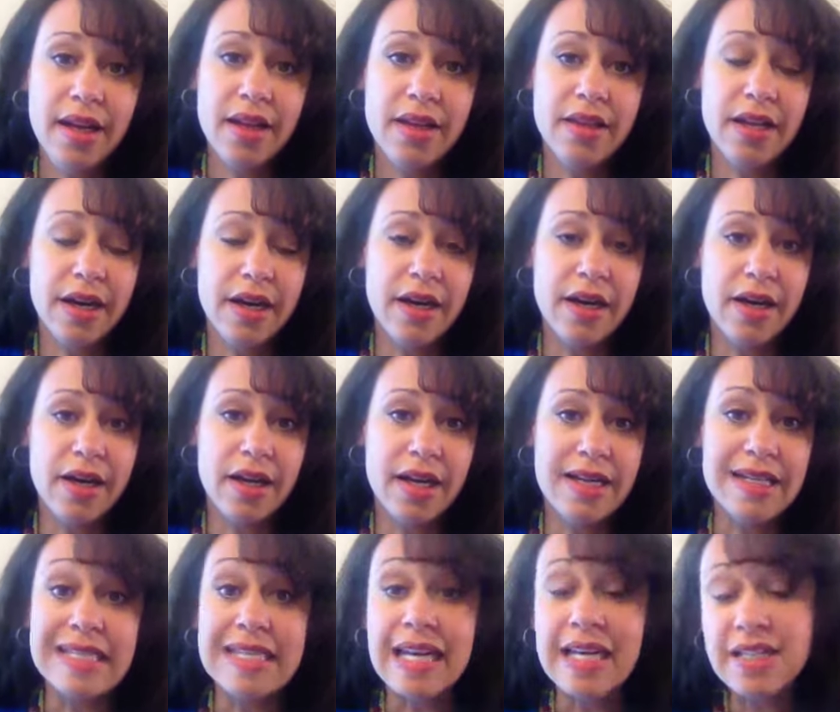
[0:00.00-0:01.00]
they're
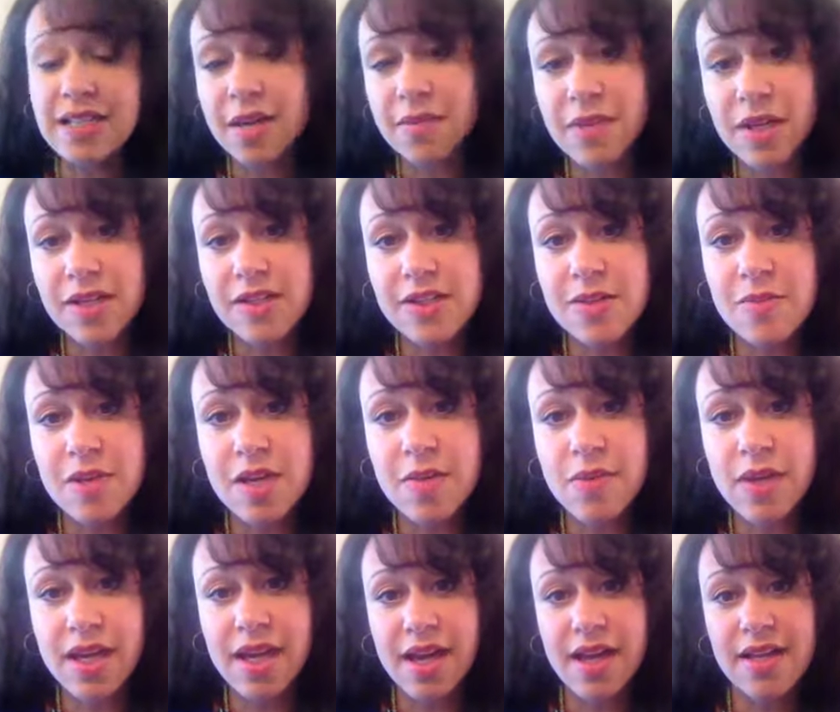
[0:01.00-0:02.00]
going to say something to me
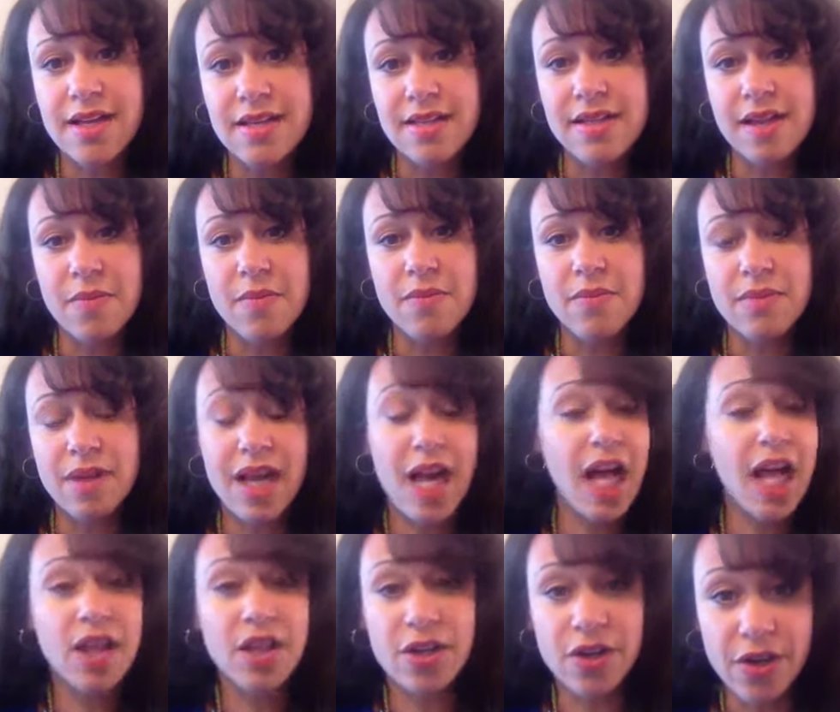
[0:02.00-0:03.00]
because I'm
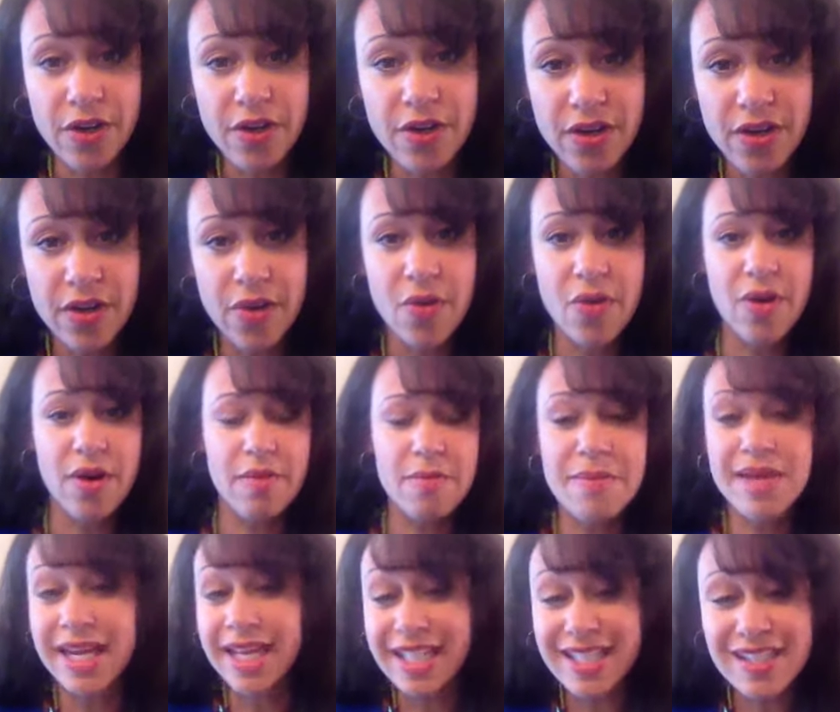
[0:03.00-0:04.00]
colored or
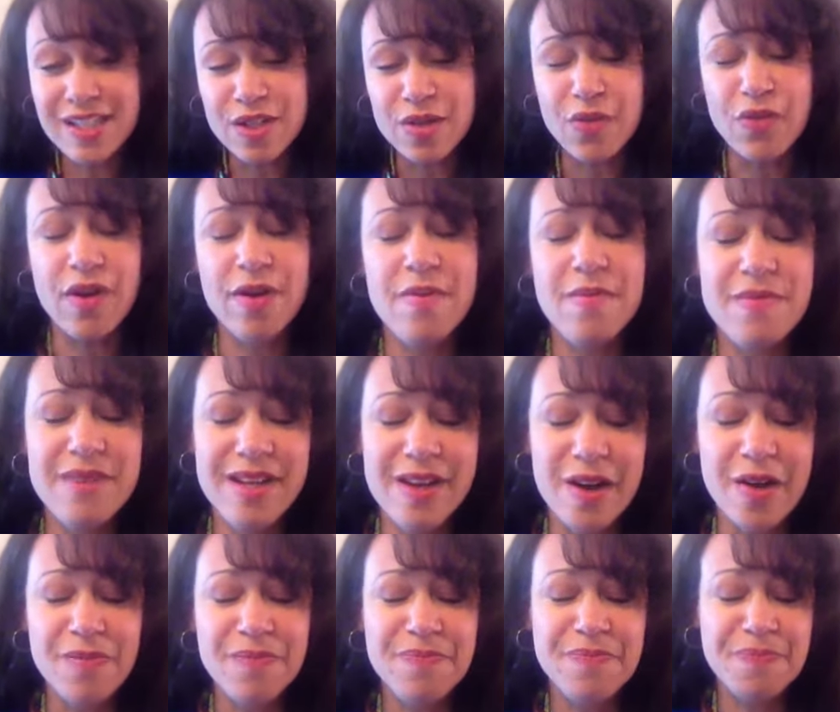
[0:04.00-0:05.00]
mixed from, you
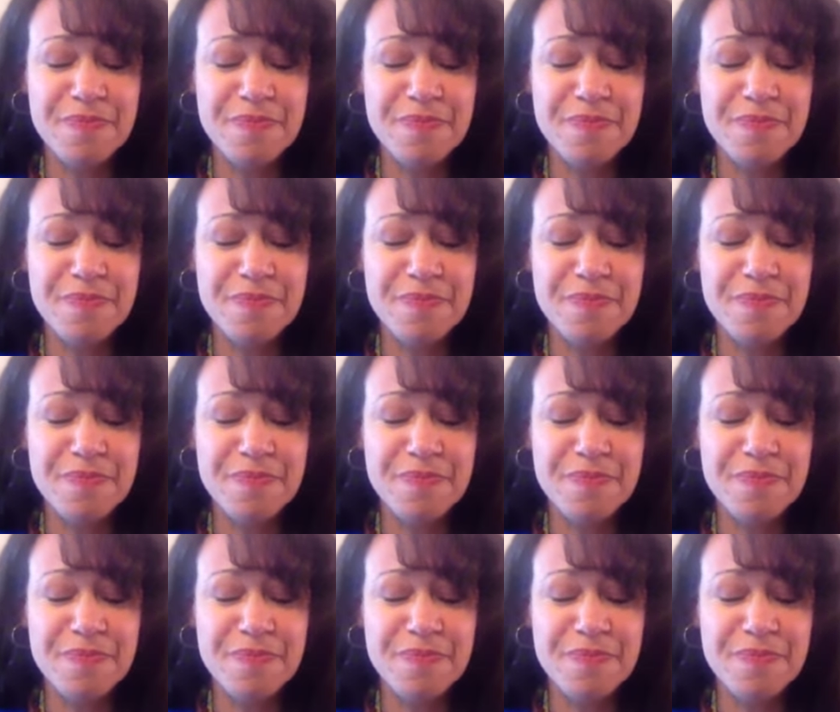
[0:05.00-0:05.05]
know,